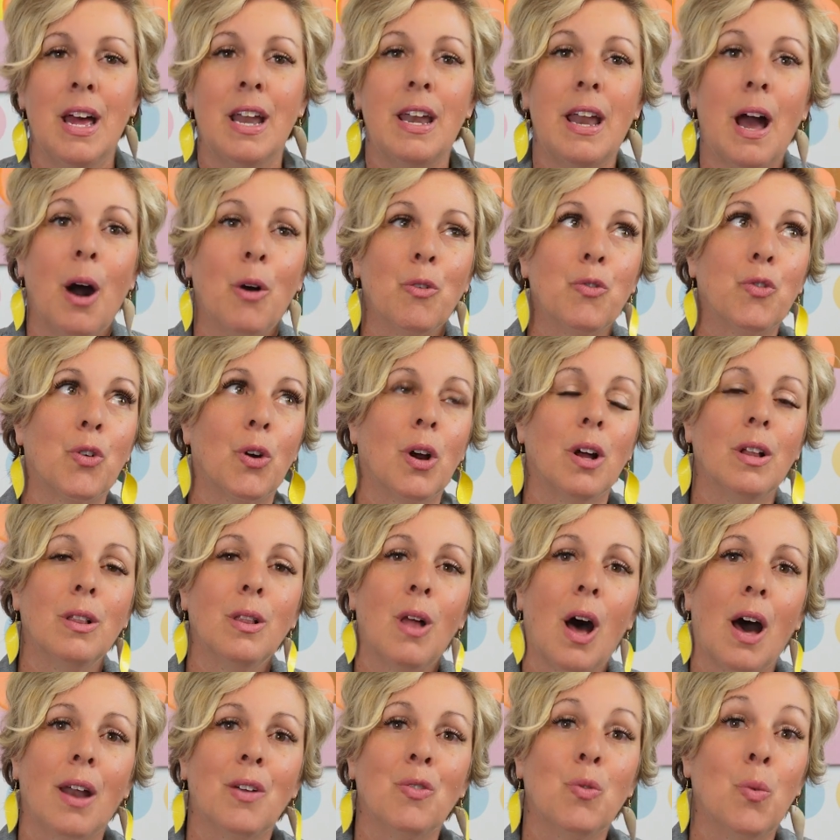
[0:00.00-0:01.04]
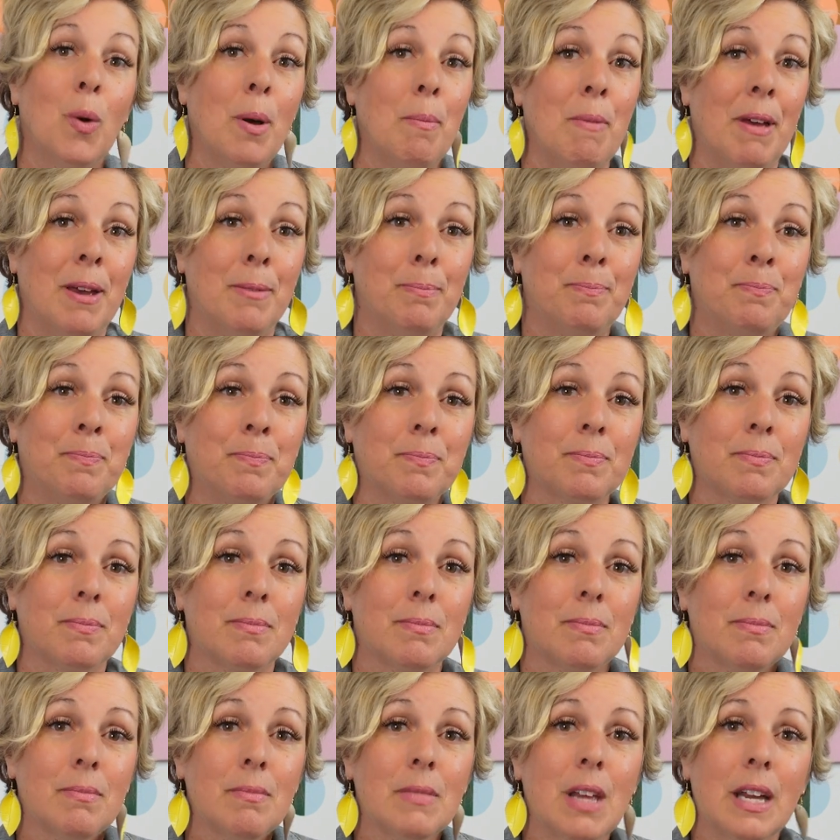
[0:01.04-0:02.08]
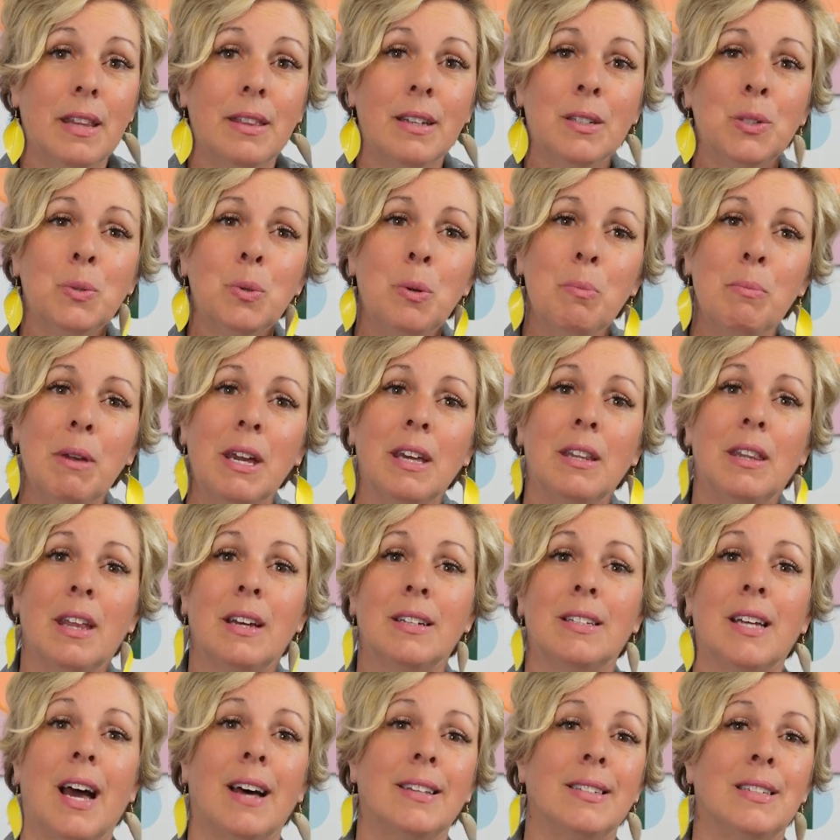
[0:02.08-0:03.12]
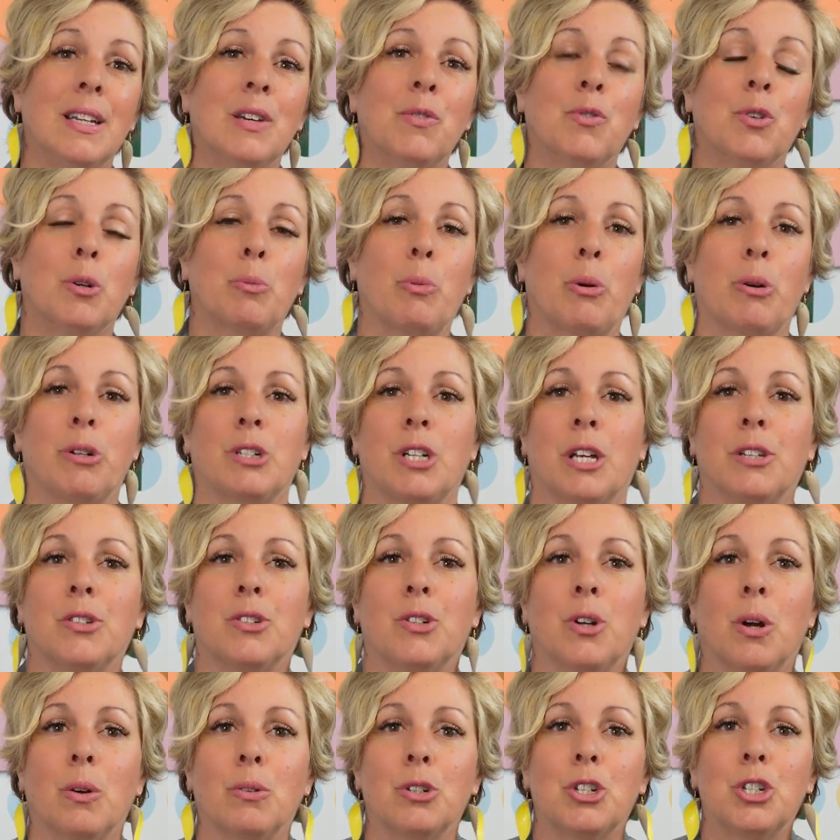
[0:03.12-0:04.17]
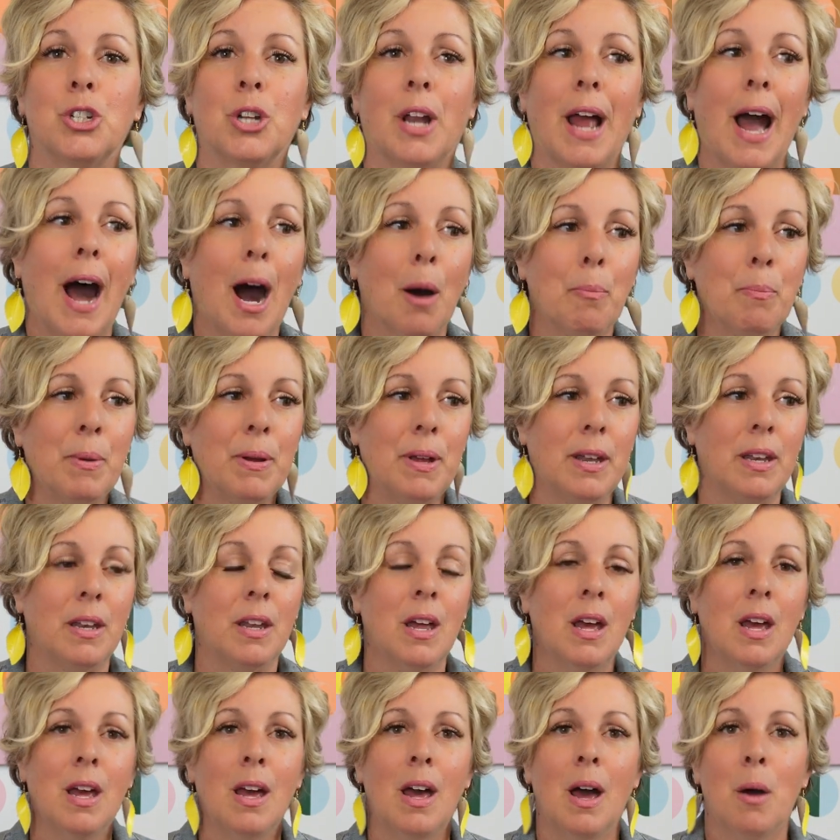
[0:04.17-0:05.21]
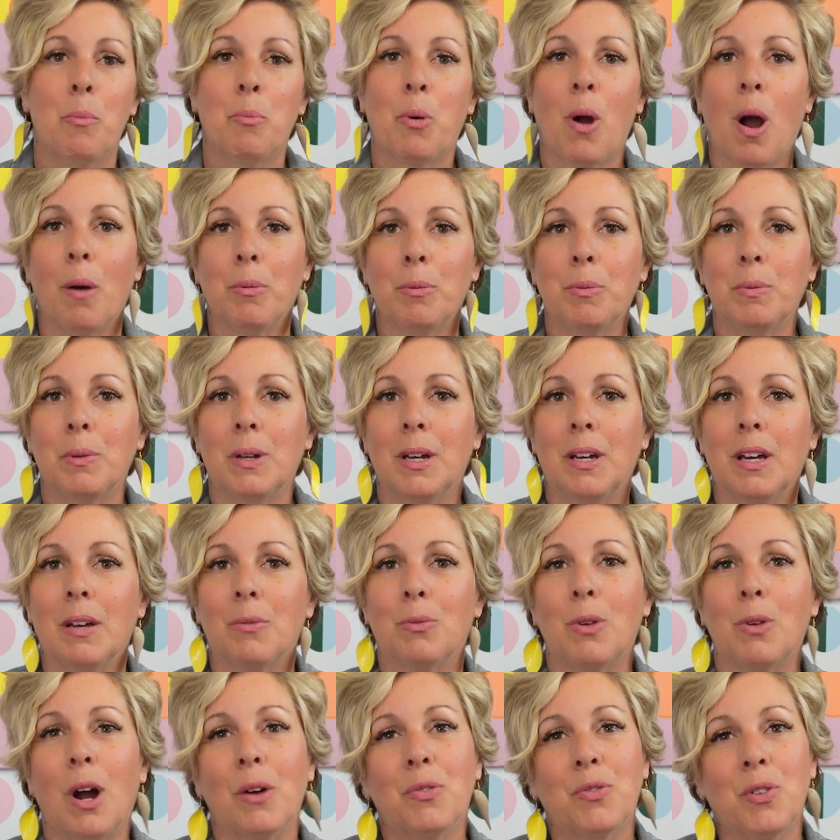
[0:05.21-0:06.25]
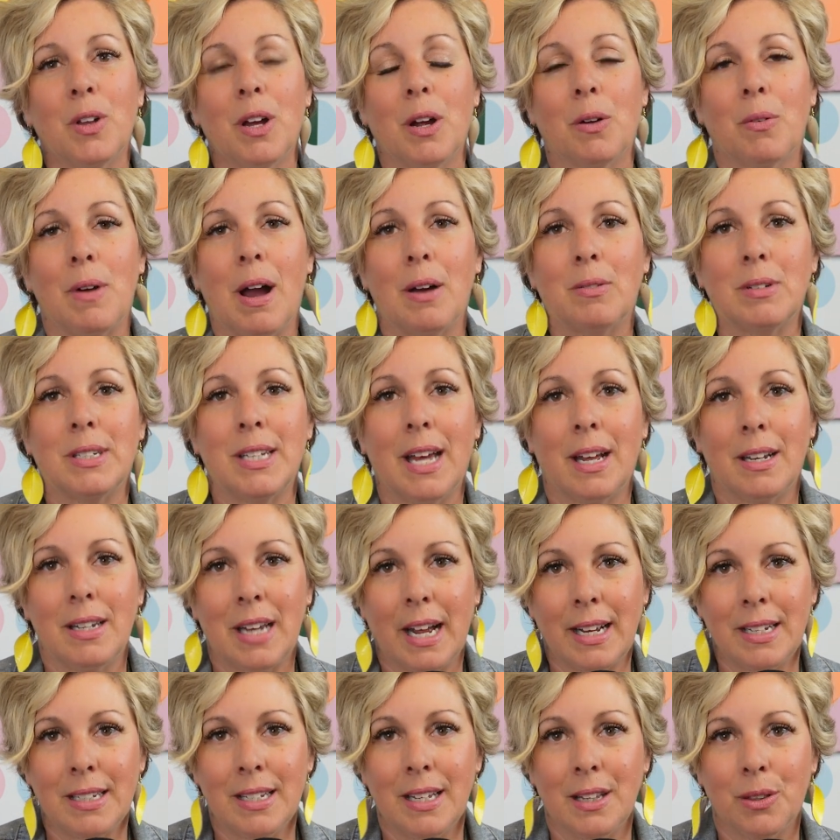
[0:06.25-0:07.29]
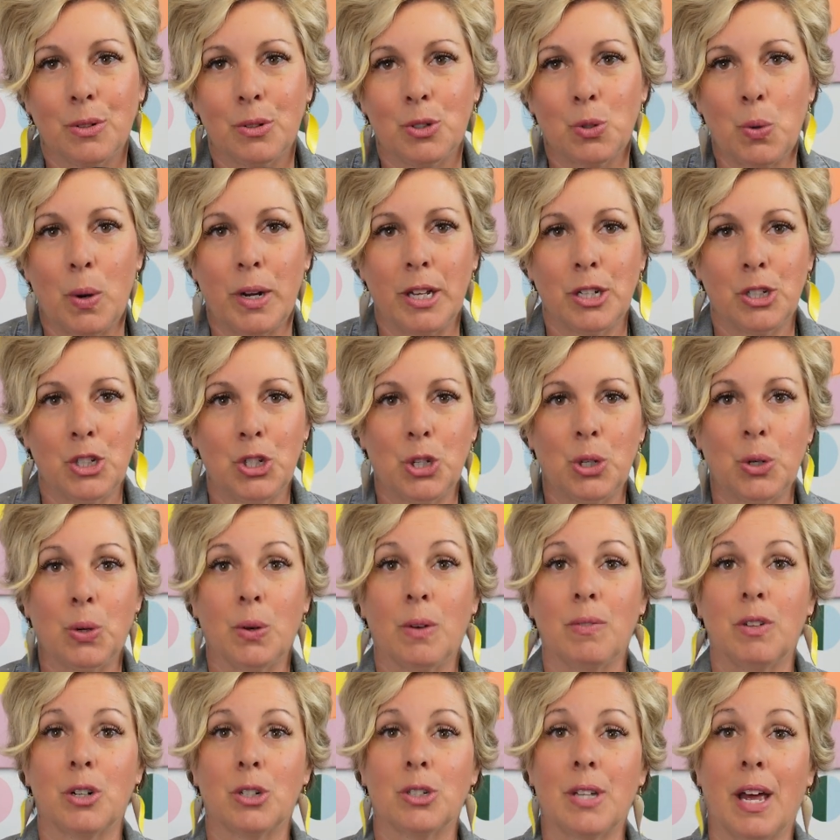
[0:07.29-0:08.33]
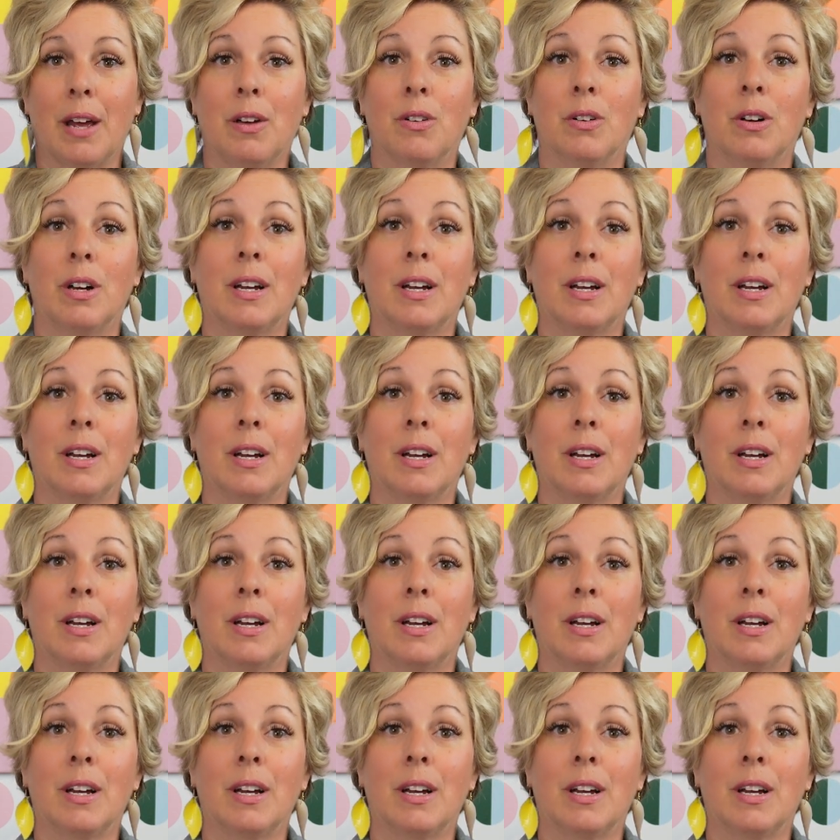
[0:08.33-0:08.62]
Now, for a lot of women, this will mean that testing for progesterone should happen probably roughly around day 19 through 22 of their cycle.